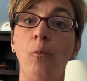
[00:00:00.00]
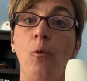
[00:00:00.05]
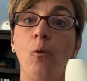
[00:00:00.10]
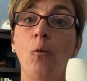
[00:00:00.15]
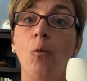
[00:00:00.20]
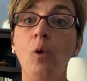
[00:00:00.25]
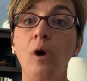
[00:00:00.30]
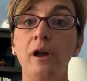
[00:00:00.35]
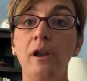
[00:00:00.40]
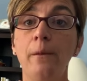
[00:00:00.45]

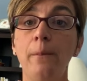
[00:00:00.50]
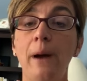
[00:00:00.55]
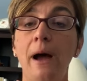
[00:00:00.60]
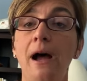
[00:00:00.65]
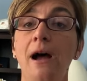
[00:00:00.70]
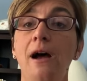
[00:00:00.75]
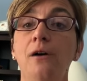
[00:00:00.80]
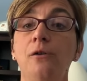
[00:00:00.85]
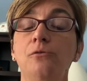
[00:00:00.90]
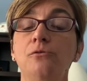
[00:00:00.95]
What
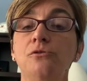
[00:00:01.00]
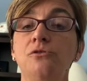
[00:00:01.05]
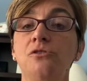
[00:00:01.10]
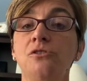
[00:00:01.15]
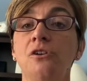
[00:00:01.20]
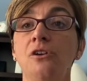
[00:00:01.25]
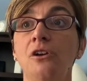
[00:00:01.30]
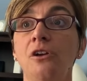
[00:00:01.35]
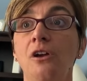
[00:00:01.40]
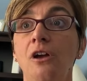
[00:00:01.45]
about,
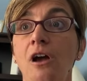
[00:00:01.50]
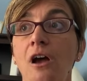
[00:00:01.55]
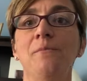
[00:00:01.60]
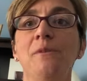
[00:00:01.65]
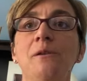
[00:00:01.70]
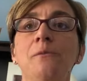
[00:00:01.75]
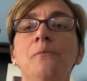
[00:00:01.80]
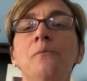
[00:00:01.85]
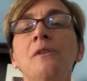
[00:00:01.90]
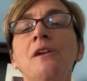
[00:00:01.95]

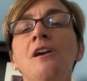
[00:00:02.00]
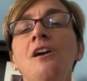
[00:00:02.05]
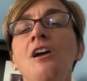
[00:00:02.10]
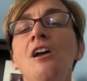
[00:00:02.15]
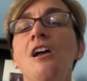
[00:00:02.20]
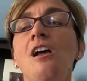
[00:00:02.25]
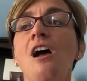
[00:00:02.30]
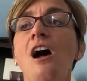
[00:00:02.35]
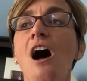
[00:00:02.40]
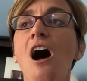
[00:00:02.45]

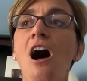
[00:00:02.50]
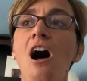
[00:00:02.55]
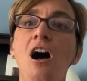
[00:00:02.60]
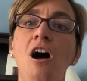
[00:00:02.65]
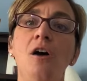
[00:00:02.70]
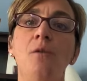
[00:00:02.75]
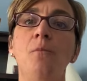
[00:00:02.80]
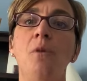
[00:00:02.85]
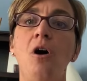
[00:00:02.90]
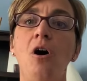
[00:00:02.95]

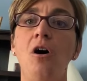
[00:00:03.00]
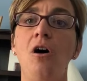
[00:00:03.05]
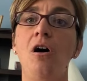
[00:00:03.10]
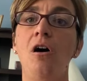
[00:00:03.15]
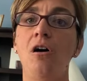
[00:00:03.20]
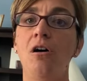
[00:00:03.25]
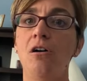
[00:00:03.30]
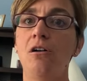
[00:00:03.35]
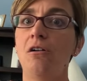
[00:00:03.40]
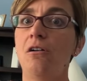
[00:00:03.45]

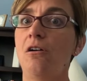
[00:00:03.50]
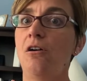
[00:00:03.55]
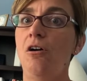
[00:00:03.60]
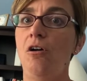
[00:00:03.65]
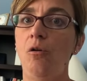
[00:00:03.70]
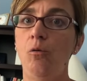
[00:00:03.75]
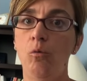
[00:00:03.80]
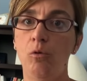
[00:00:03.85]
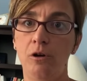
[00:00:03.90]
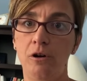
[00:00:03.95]
are
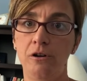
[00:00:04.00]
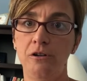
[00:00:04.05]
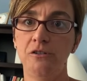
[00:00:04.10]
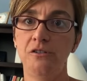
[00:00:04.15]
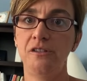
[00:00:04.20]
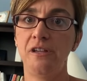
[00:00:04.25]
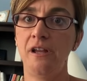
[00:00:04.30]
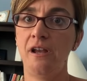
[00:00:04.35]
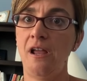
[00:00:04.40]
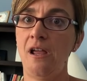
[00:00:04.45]
all
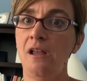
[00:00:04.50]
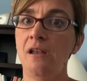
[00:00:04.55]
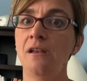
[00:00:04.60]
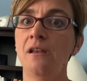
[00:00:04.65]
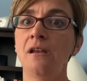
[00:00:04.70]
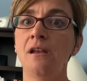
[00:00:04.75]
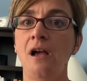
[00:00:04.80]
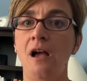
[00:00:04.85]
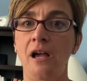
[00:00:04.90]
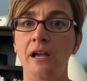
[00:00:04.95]
words that end
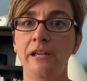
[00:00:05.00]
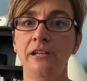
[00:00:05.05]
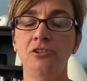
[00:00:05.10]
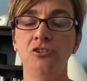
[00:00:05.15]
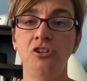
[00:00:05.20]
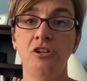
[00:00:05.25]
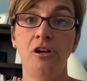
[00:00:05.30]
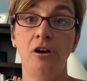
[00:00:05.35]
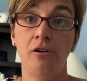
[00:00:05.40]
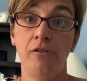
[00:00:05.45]
in
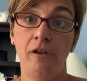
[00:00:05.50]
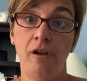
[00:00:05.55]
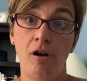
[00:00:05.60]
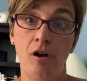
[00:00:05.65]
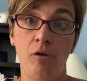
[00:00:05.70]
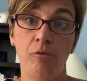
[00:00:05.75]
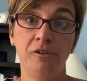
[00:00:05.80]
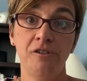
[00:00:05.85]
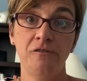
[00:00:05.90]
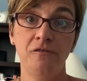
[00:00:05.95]
ing, are they
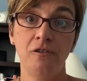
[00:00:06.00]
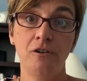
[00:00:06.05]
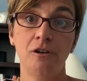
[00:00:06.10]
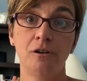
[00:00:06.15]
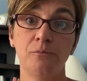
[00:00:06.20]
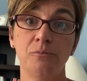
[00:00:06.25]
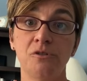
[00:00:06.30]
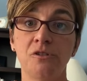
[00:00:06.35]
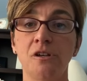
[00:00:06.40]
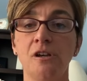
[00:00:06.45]
always
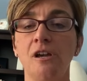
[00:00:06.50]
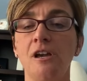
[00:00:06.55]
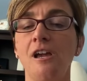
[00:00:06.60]
verbs?